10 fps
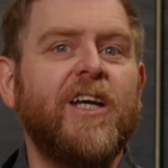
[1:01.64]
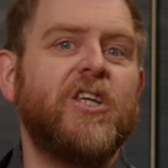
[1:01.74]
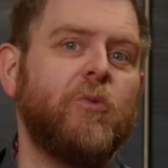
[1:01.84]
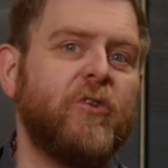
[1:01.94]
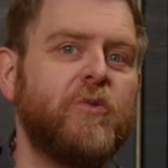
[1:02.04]
and
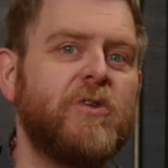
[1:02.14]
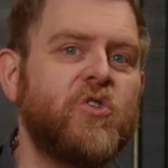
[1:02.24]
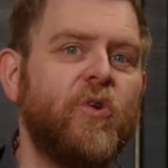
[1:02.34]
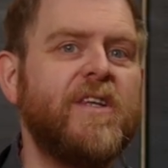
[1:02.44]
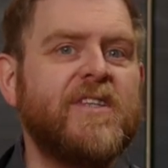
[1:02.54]
you want to
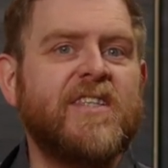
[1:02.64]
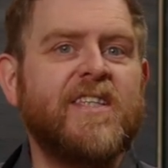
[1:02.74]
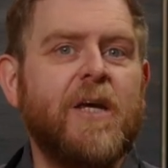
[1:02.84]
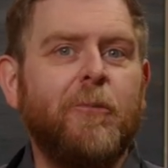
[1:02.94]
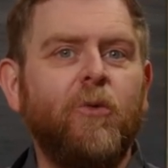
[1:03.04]
enjoy this
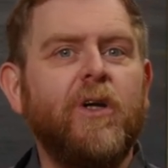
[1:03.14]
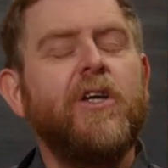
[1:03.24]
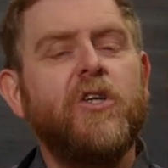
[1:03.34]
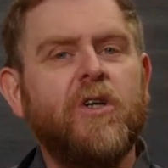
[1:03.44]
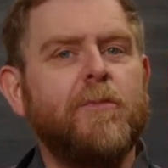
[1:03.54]
staple,
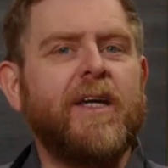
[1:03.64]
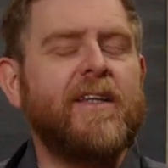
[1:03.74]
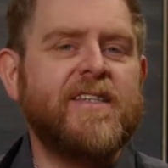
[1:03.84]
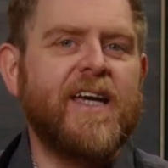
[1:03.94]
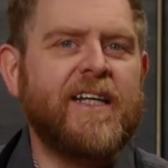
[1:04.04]
you can make
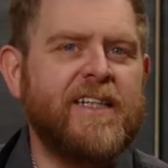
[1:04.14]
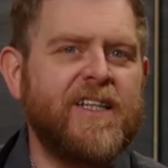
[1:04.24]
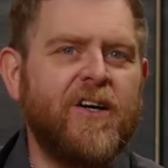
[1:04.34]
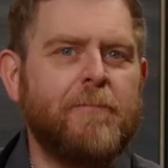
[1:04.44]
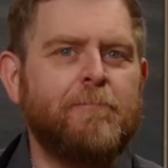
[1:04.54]
this
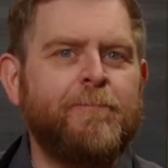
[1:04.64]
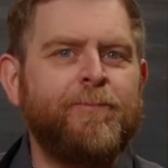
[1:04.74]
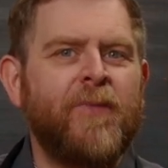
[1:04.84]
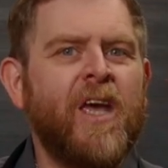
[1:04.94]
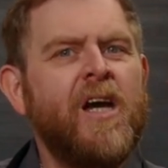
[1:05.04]
anytime.
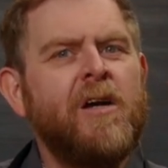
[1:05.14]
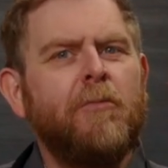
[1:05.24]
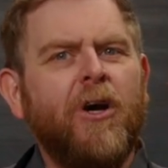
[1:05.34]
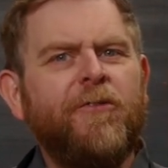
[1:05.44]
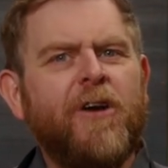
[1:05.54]

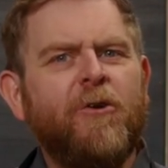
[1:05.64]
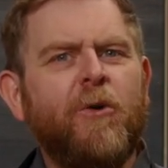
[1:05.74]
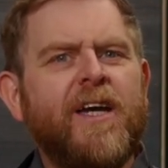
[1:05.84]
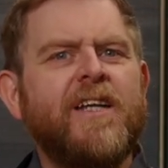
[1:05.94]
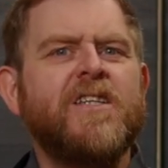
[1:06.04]
My favourite
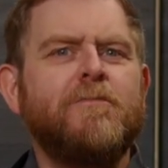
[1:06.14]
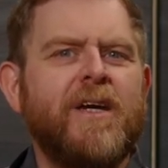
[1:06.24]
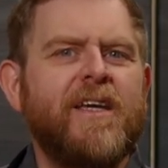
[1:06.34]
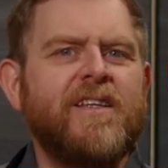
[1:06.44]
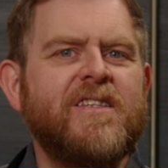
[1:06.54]
way to
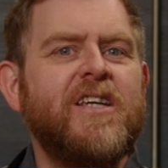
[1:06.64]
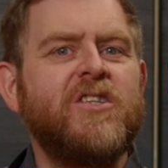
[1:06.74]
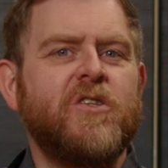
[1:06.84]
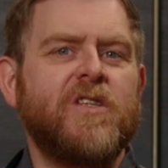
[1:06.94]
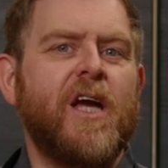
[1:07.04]
make this is
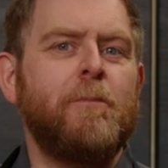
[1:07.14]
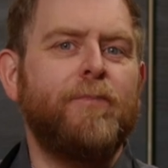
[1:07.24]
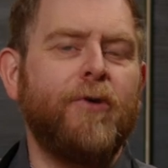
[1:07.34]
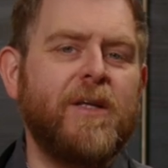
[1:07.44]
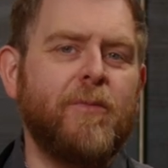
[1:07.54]
using a
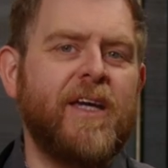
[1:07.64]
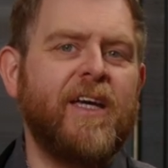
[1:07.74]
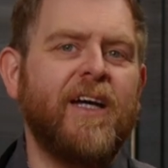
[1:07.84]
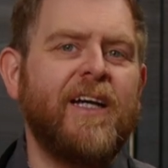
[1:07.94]
Breadmaker.